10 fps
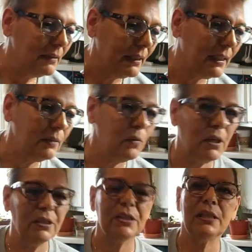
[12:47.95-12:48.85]
Like I
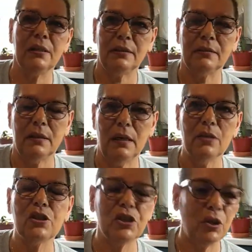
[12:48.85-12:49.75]
want her to
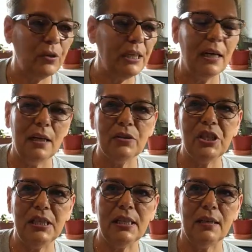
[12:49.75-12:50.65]
I'll show you how
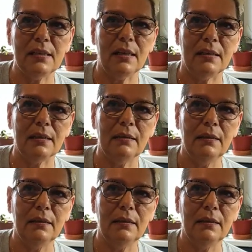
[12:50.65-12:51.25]
she does it.